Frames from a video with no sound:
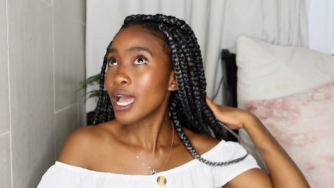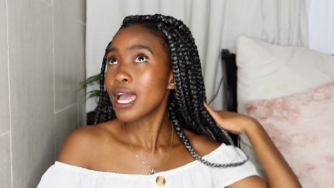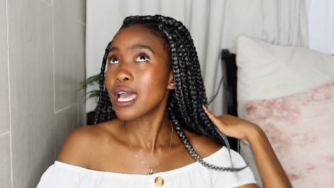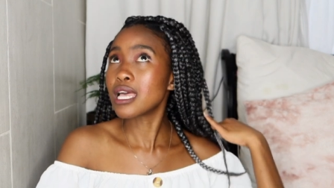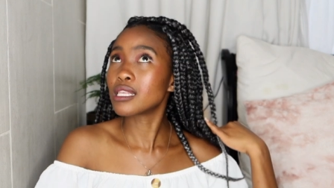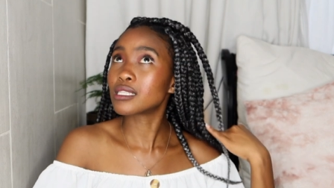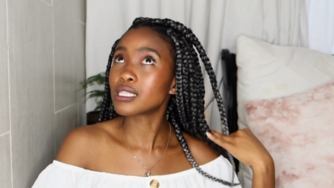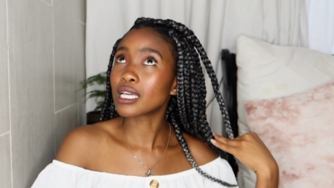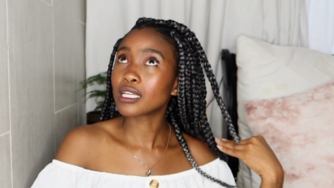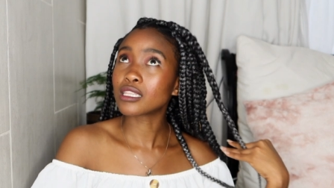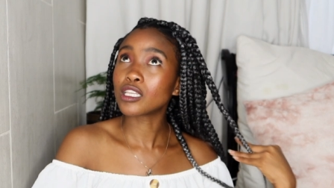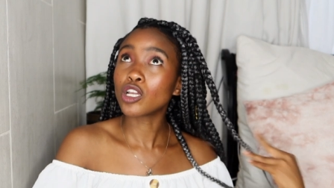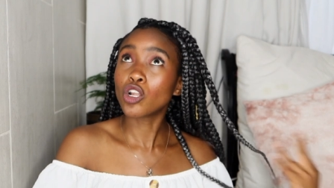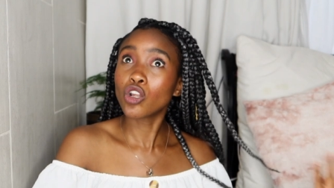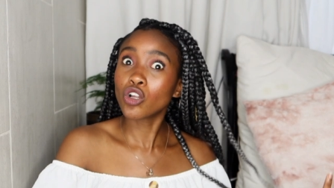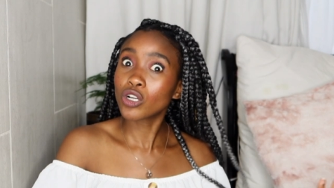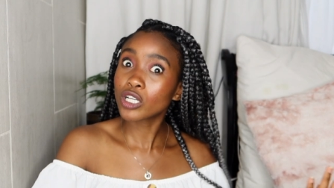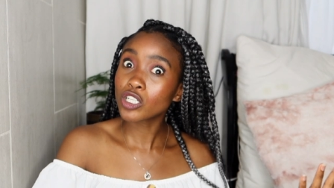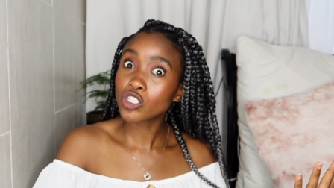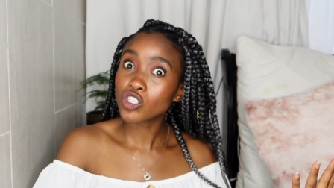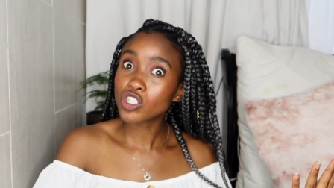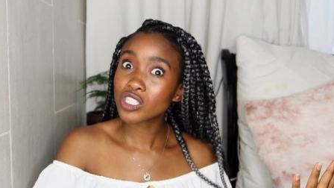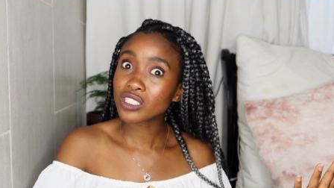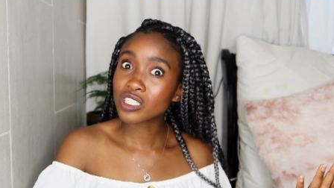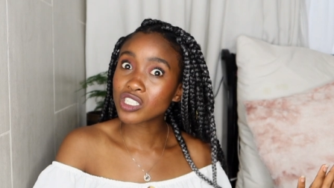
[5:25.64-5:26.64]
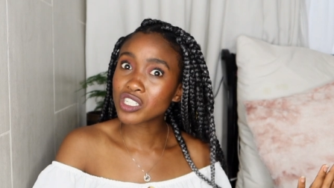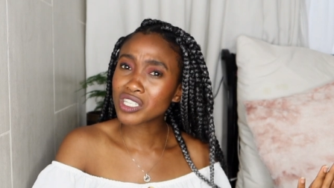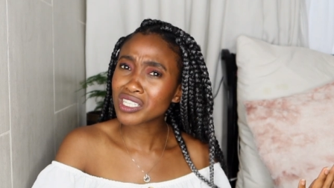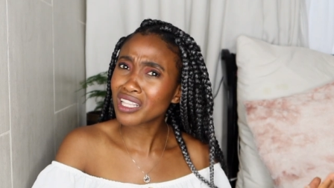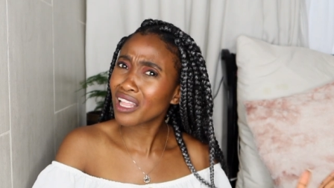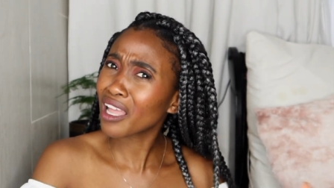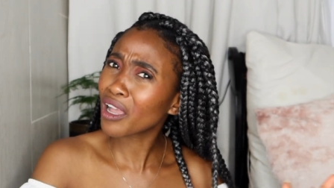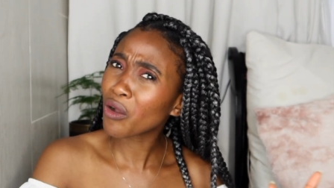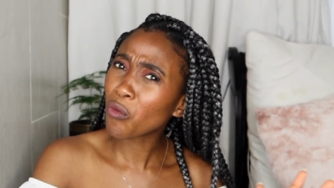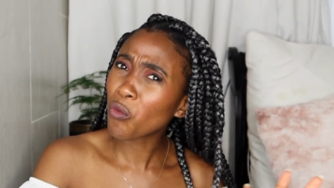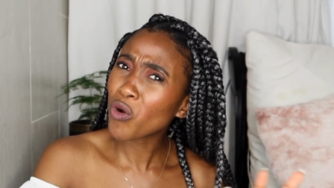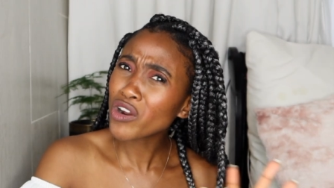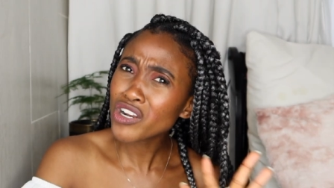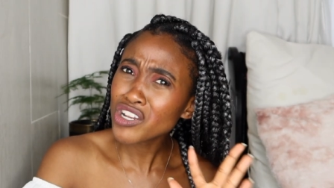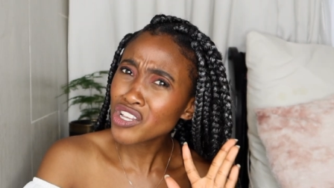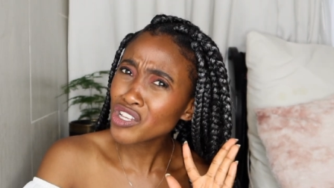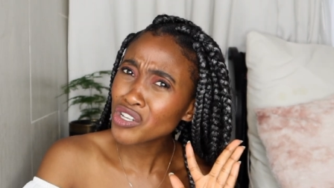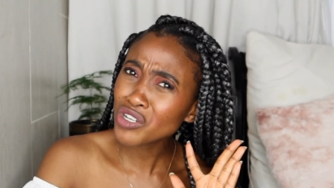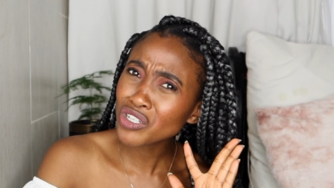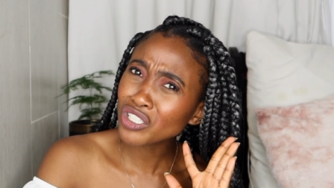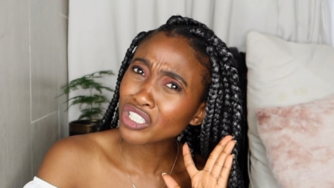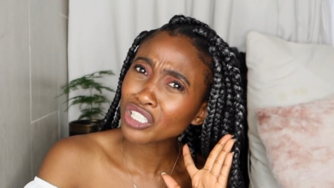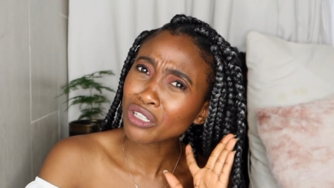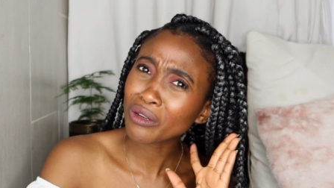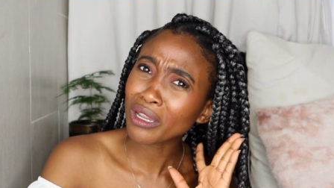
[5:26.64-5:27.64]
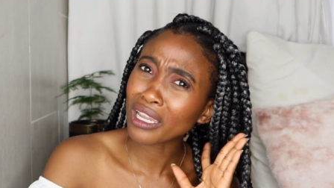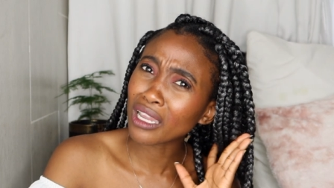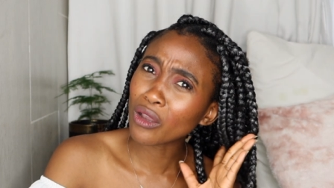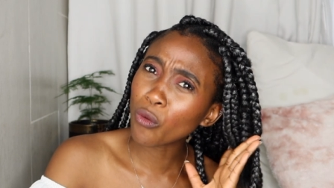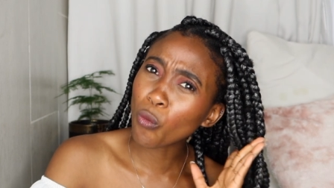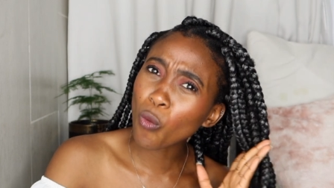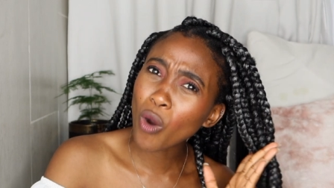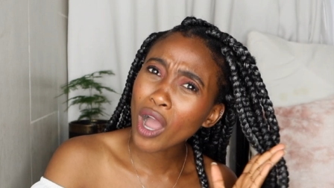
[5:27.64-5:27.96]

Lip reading: it's like they look at you and they're just like, what are you doing?